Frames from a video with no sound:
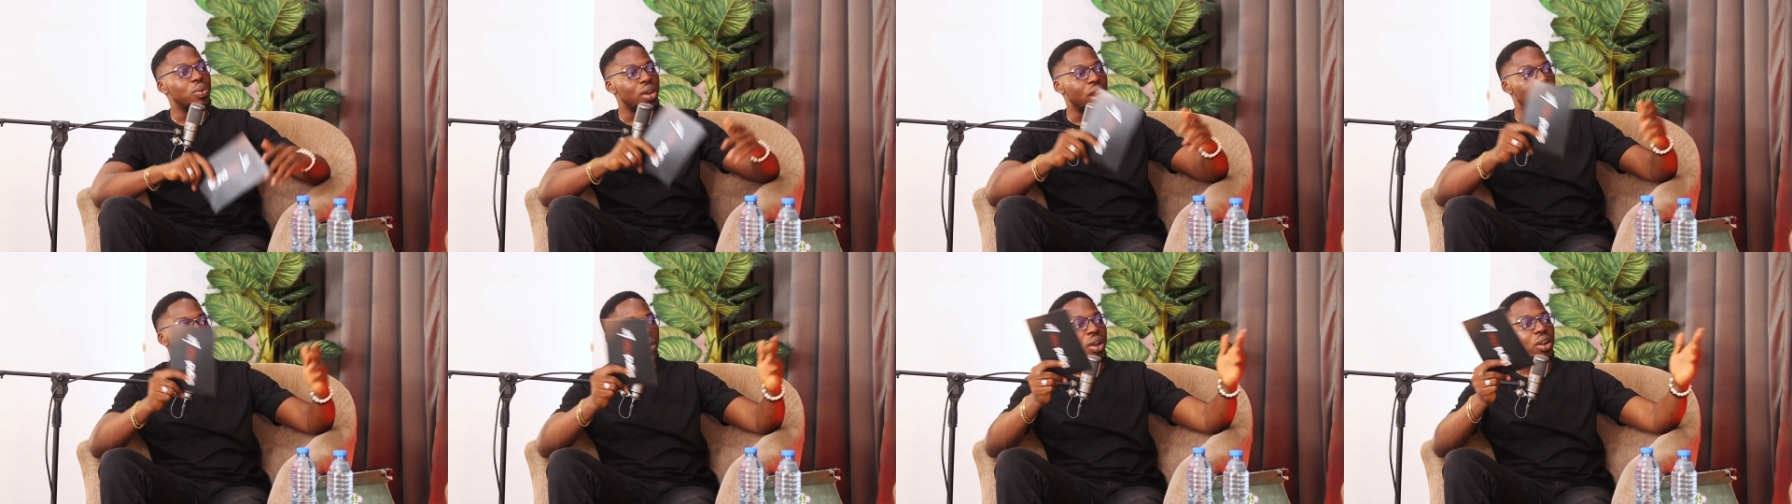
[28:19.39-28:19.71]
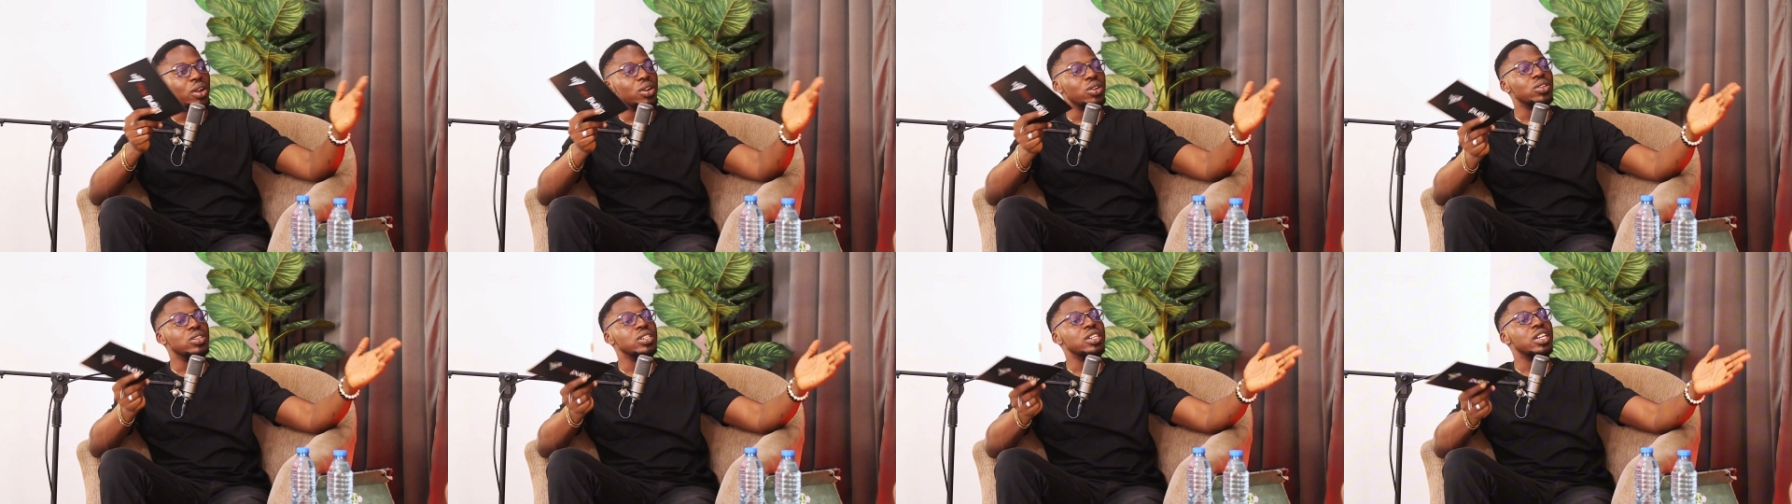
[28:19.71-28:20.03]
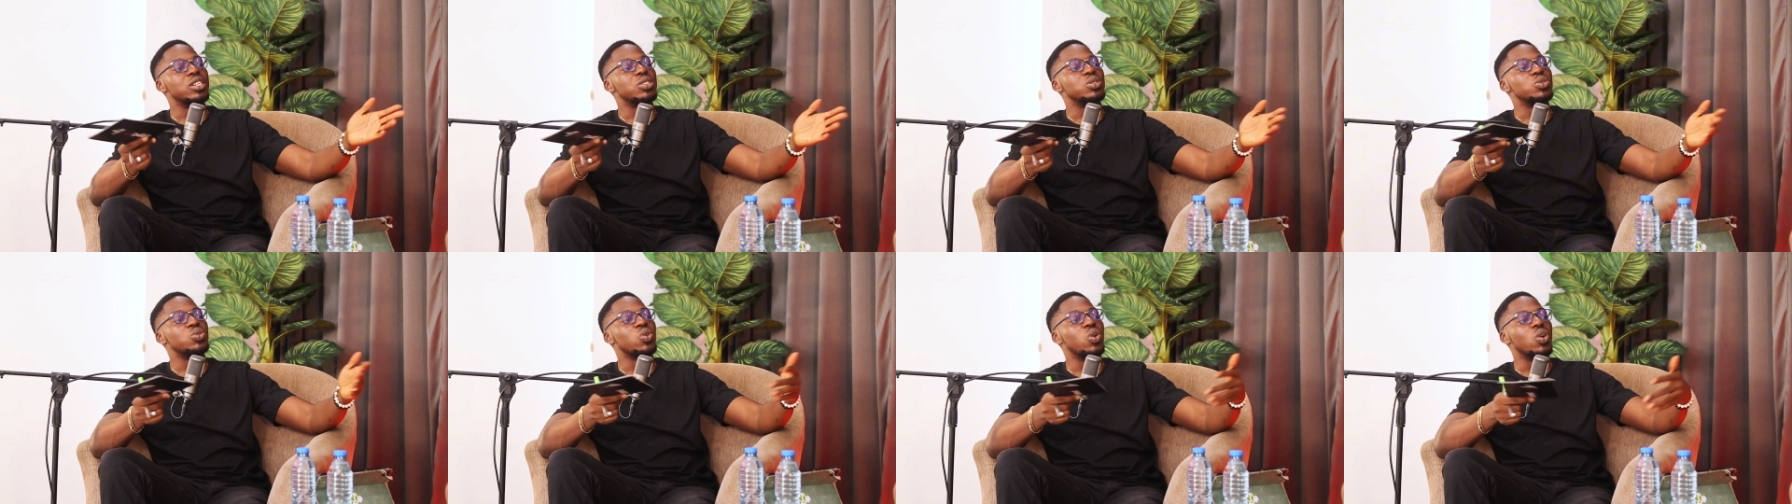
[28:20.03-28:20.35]
and we're going to
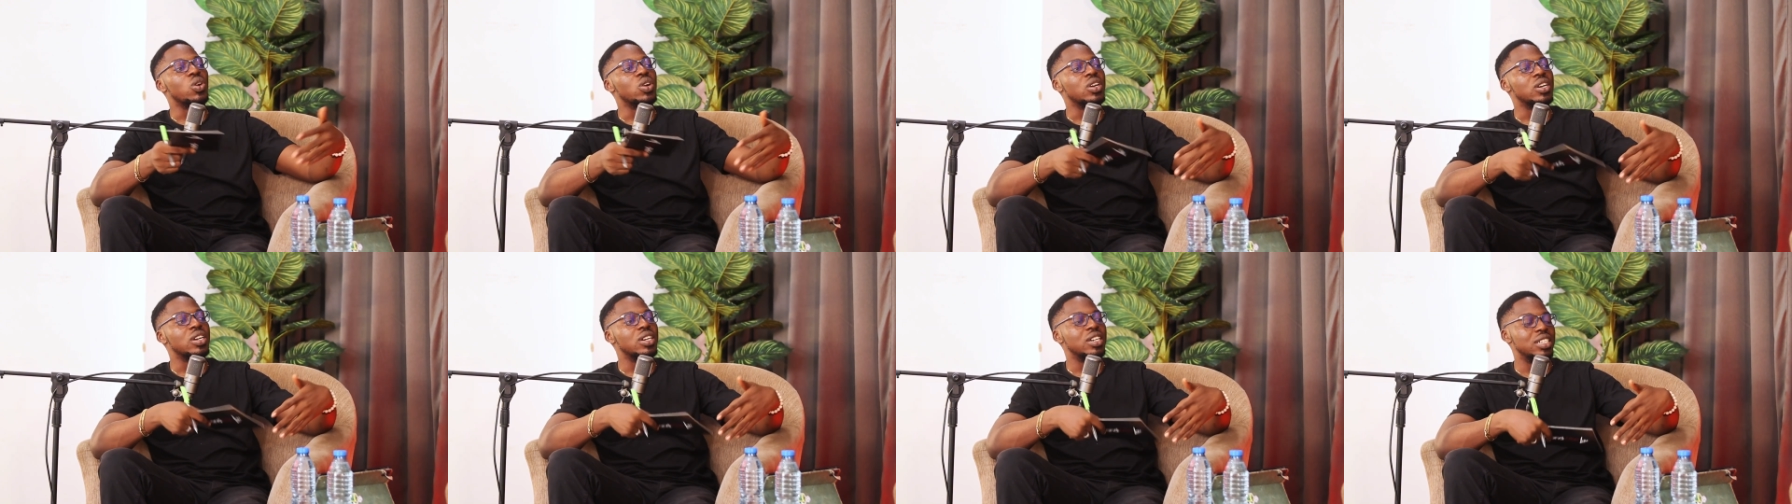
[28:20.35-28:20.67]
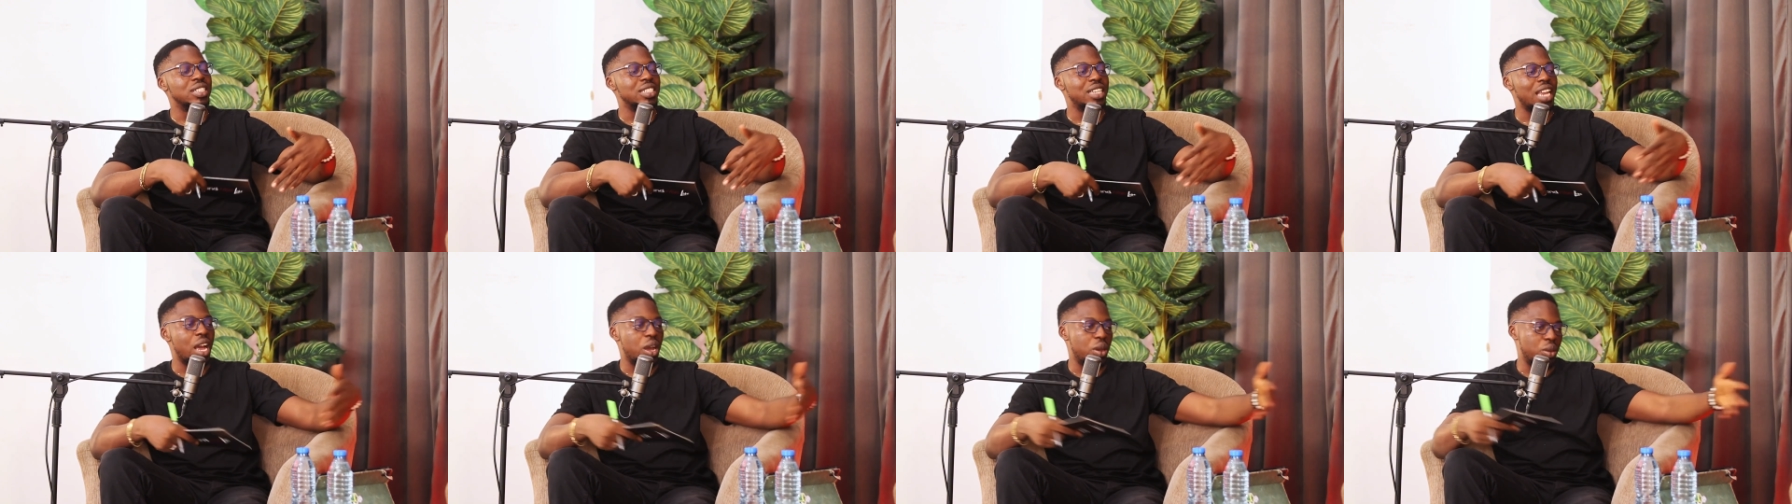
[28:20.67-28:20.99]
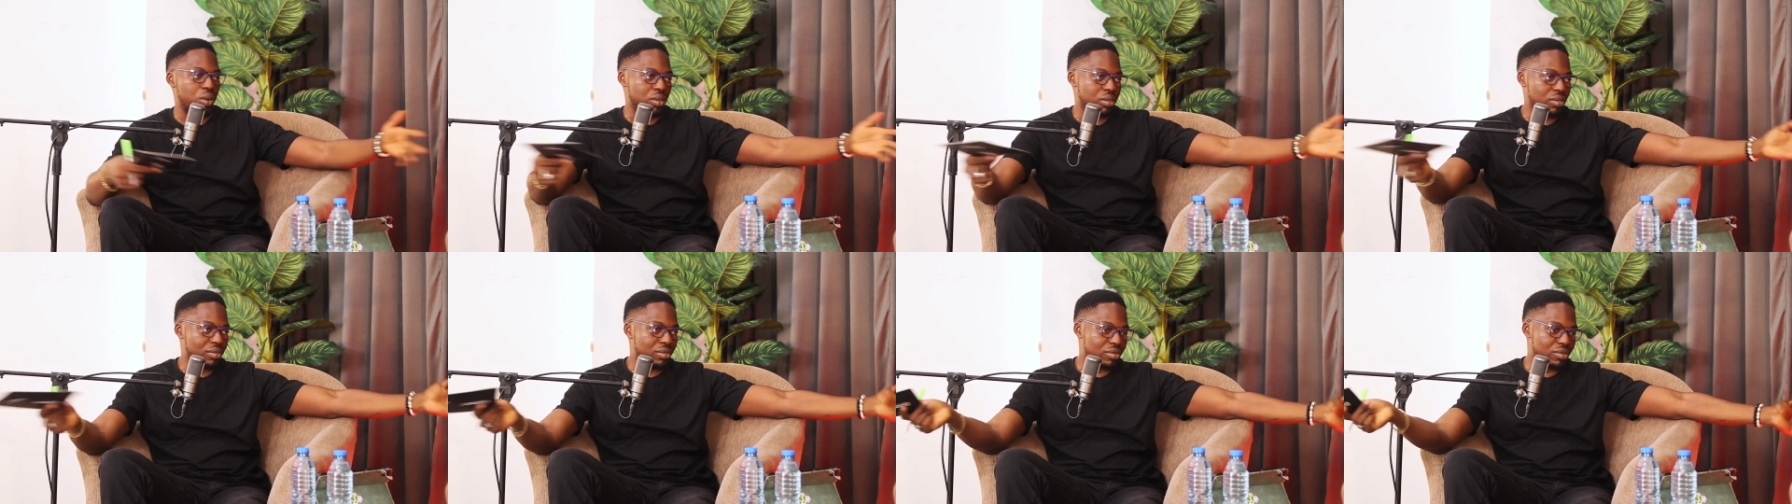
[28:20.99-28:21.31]
network
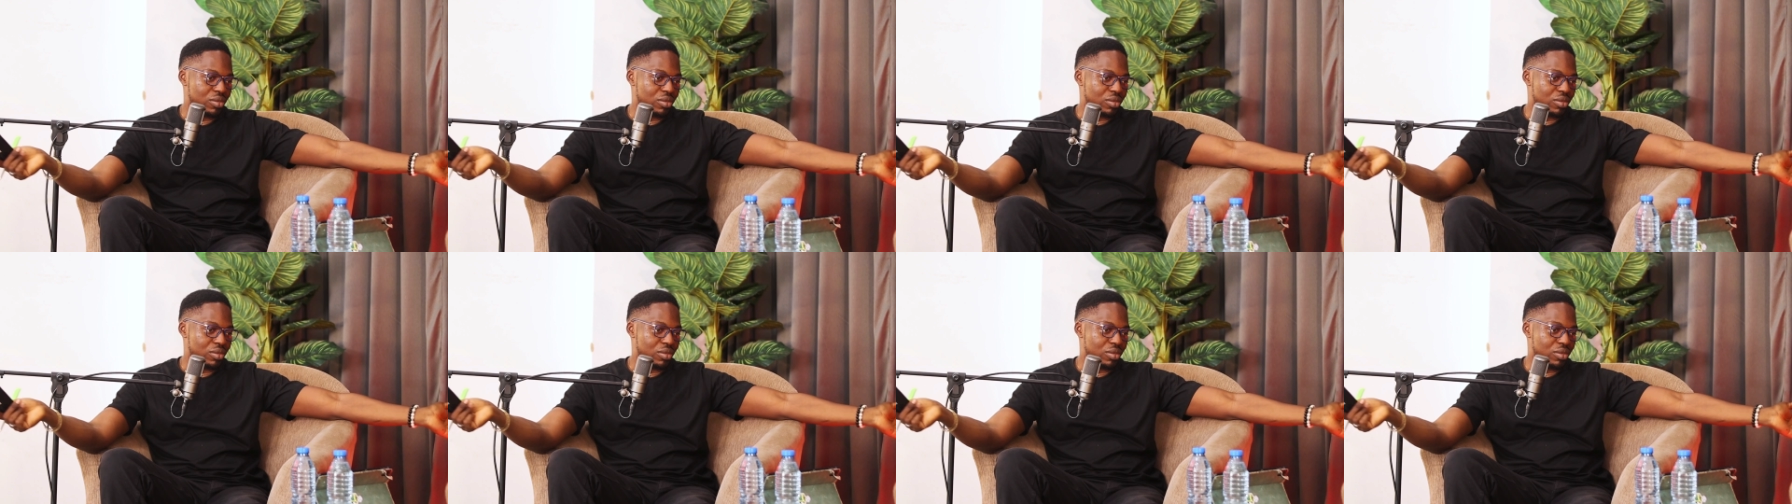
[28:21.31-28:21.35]
down